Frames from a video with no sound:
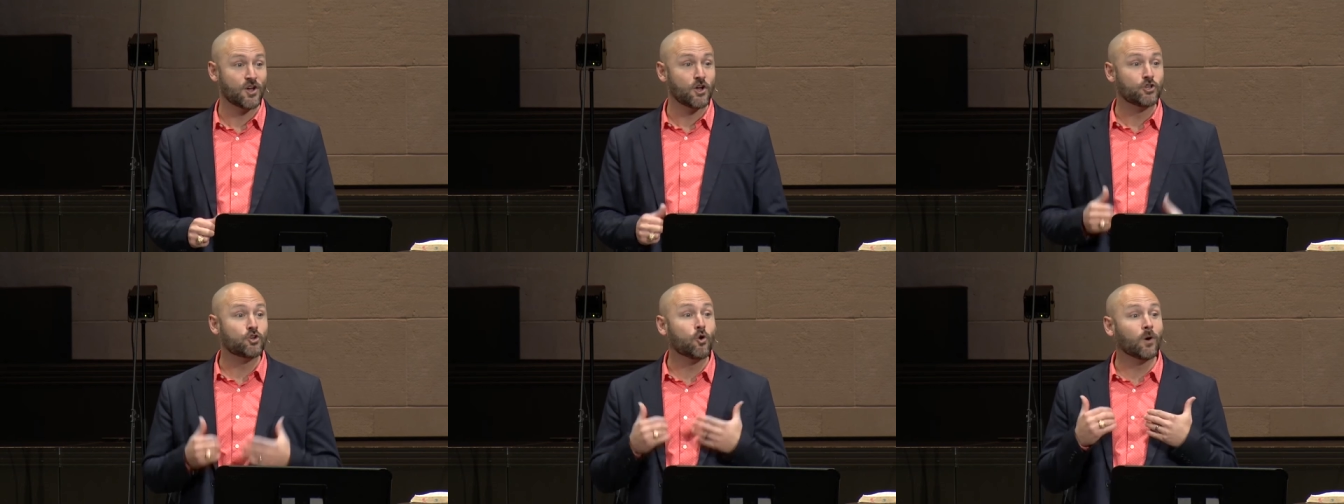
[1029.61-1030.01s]

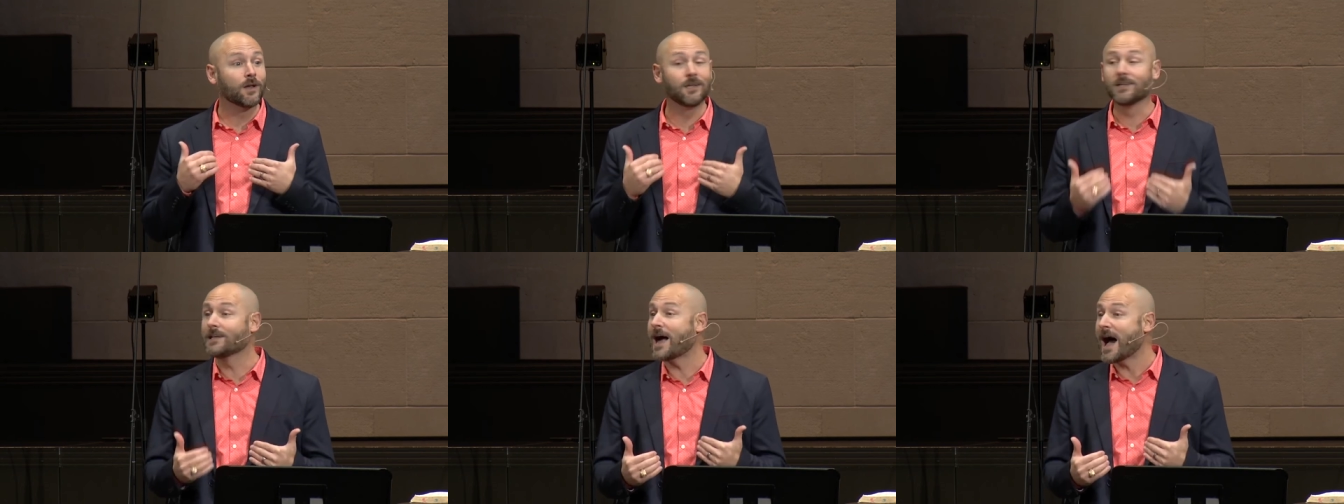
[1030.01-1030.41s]
your
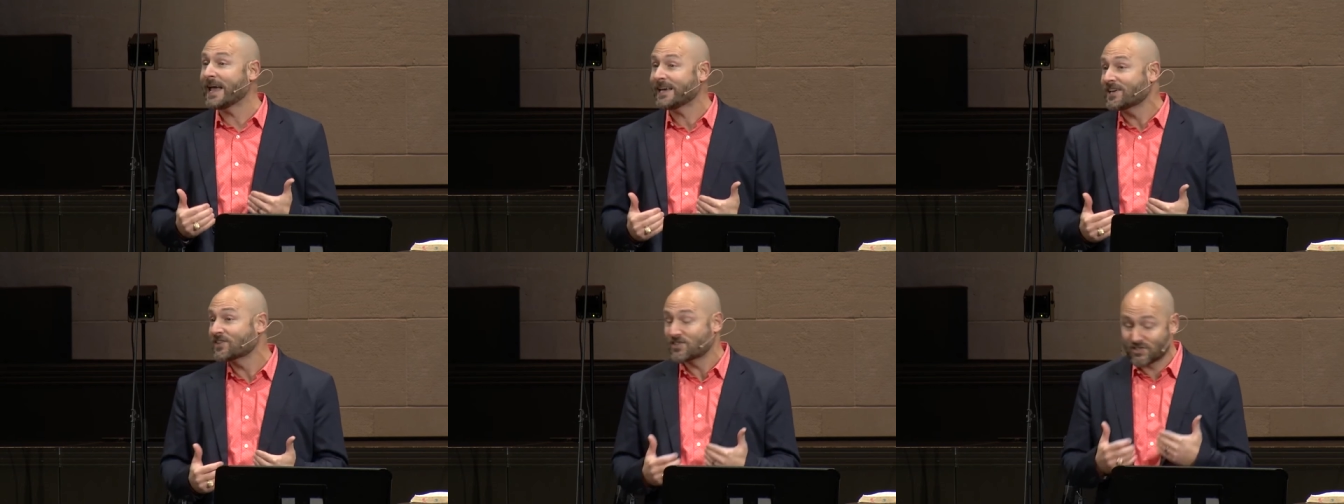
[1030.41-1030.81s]

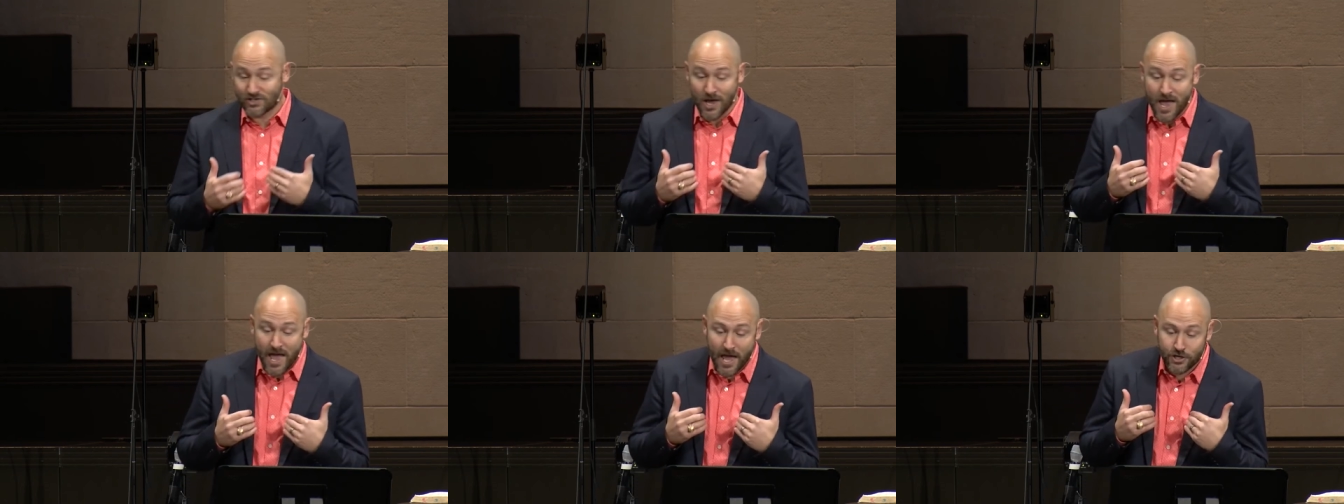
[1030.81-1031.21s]
likes
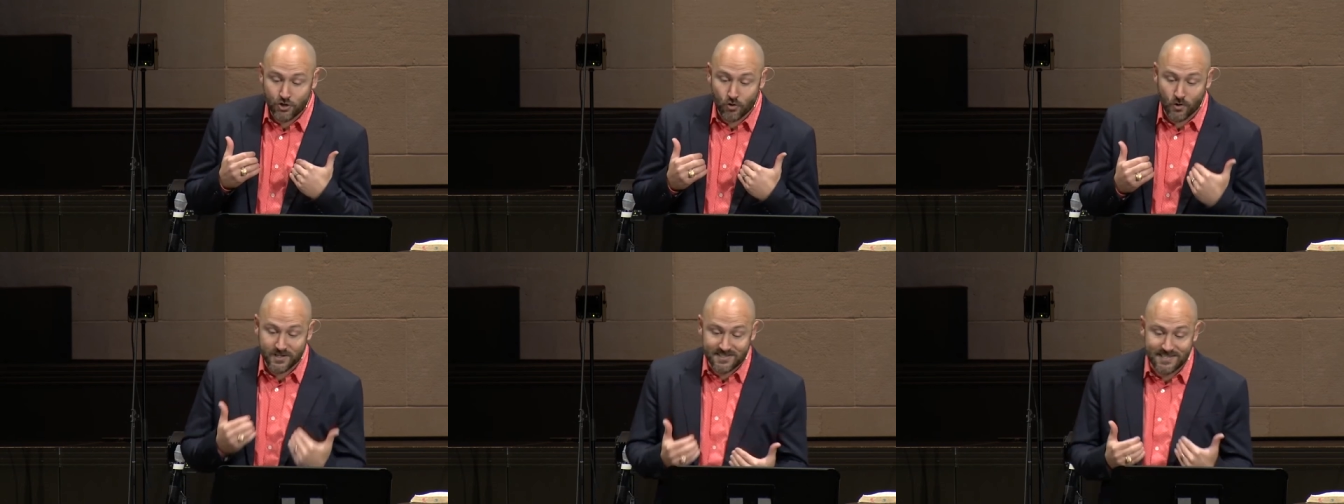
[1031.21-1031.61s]
and
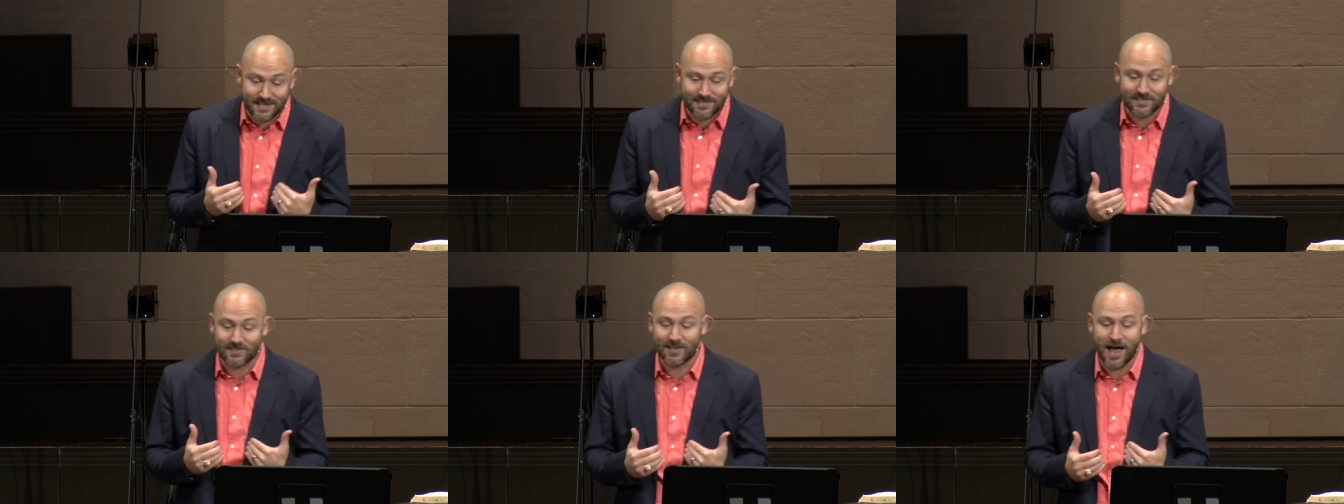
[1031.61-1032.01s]
your
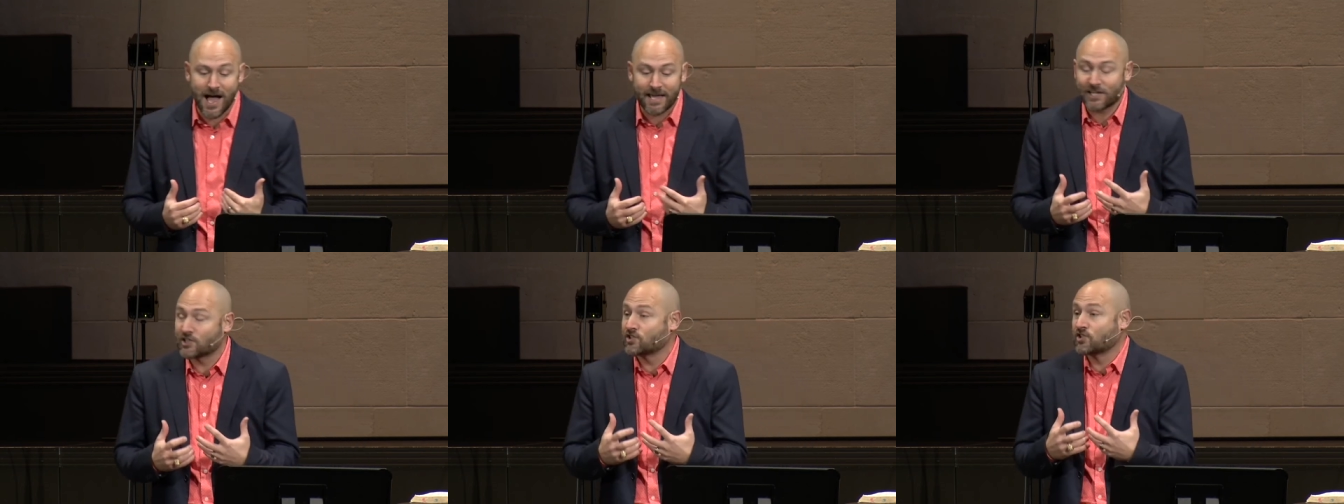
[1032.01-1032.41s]

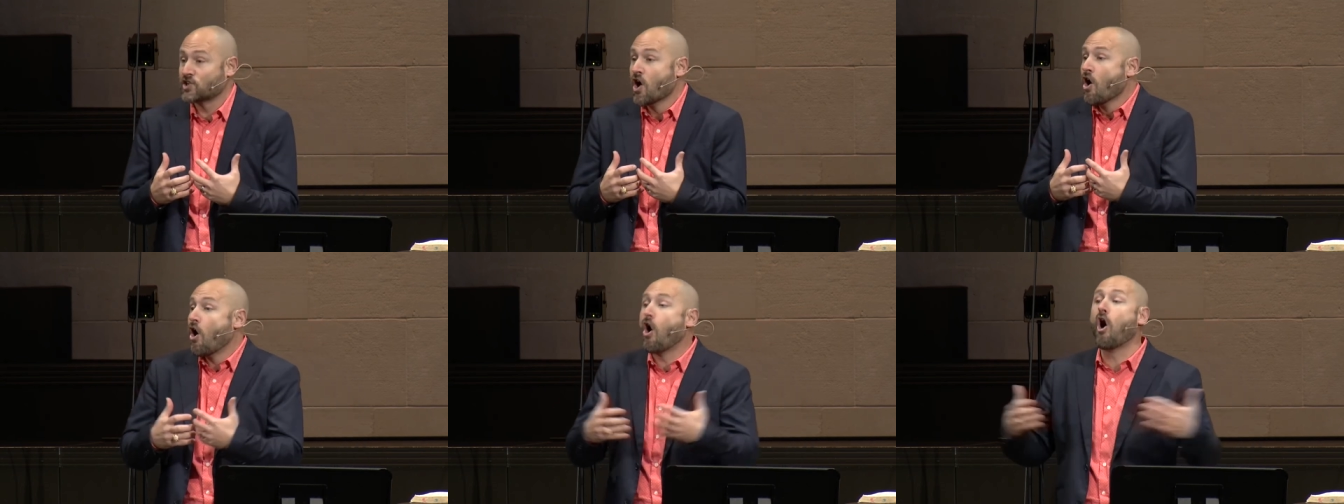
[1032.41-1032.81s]
dislikes,
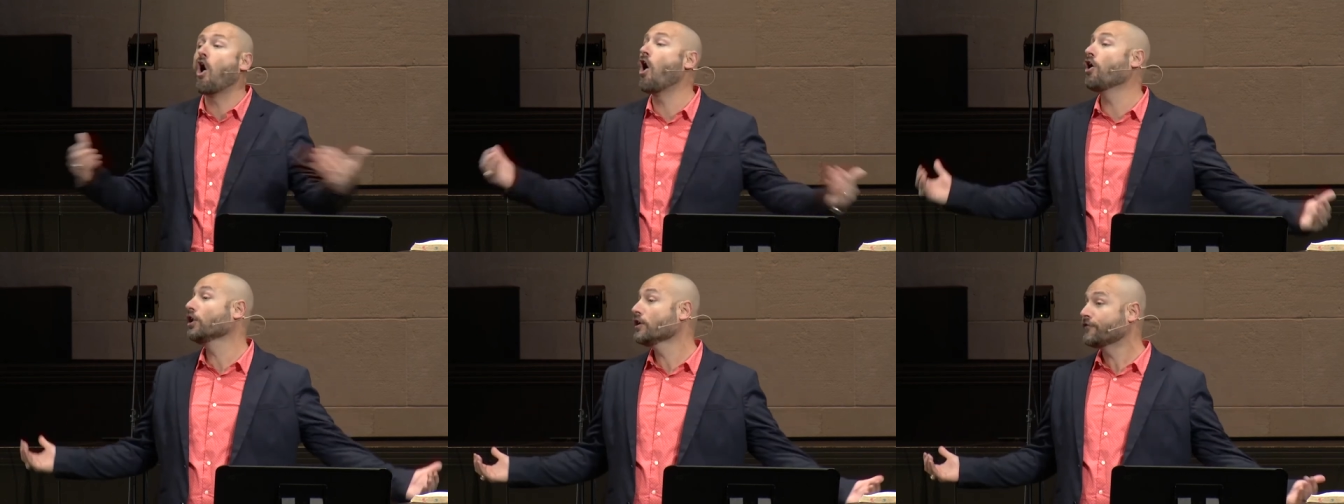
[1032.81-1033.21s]

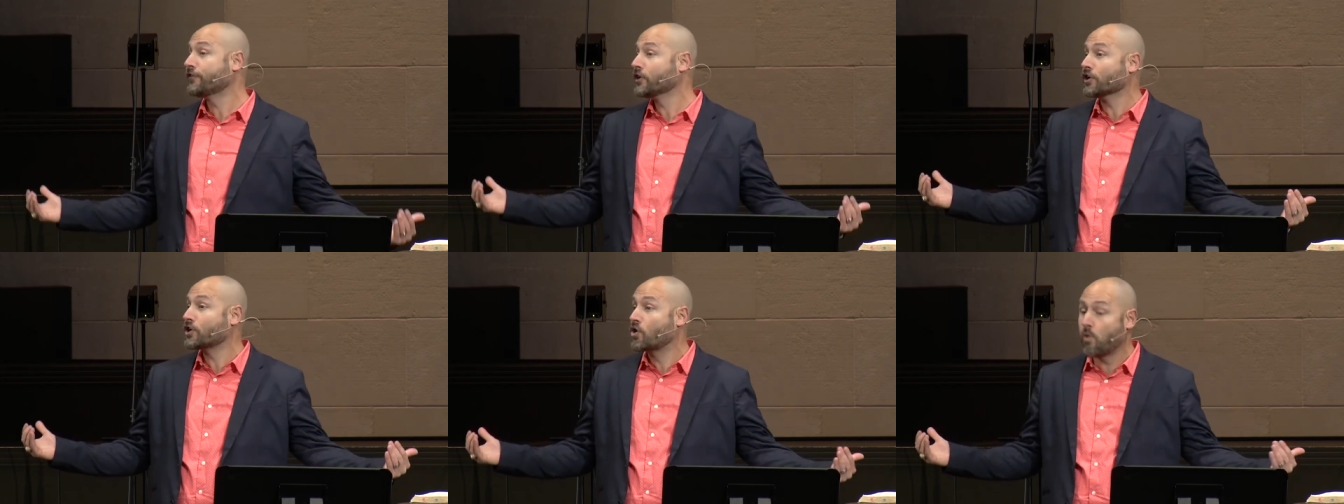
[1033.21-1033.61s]
all of
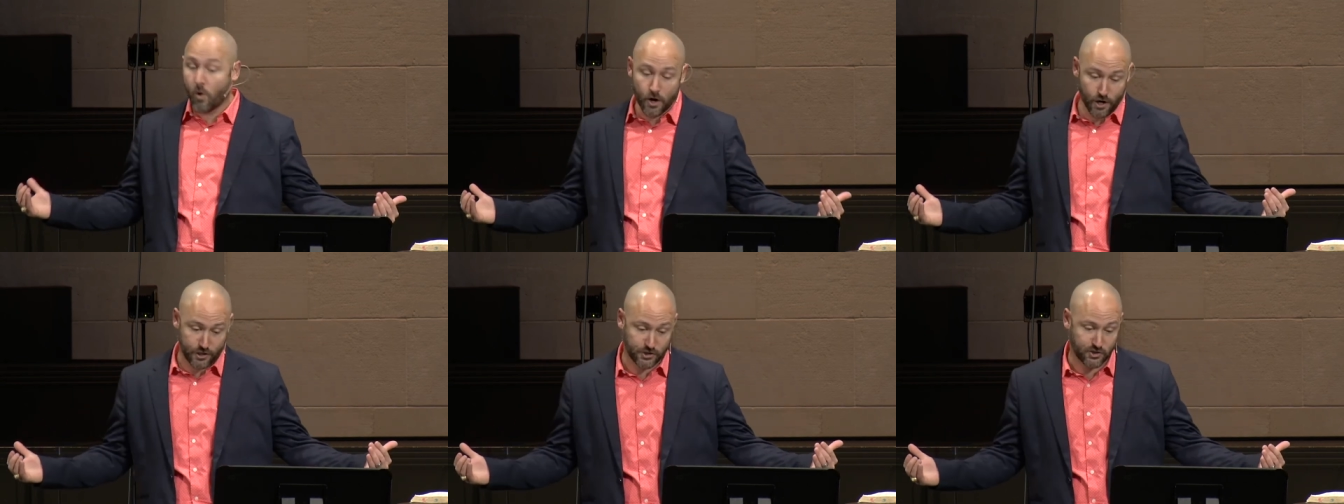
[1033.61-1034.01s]
your
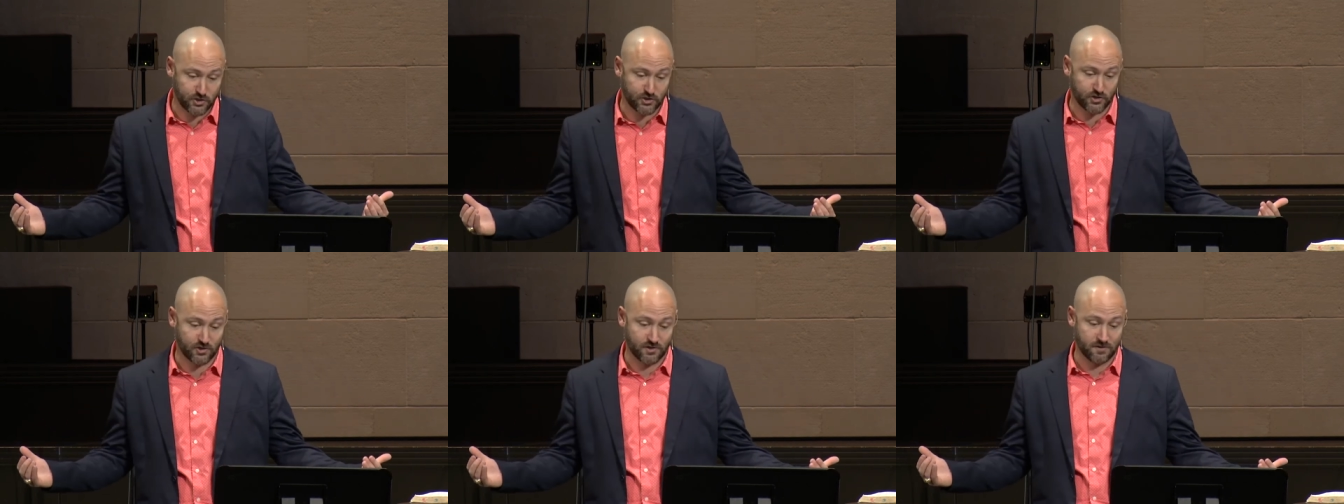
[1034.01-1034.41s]

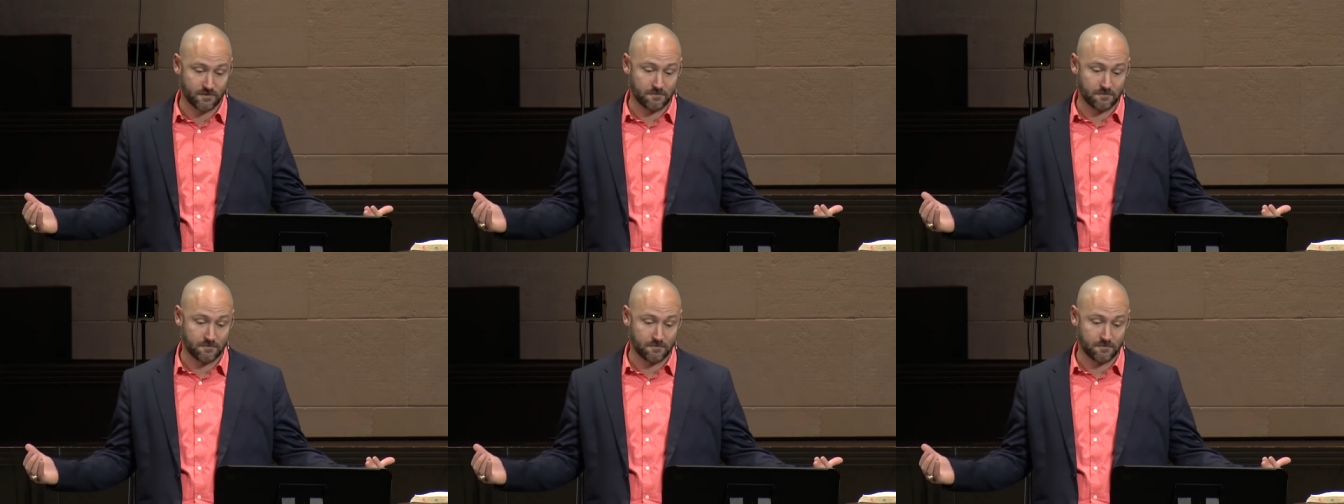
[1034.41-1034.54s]
quirks.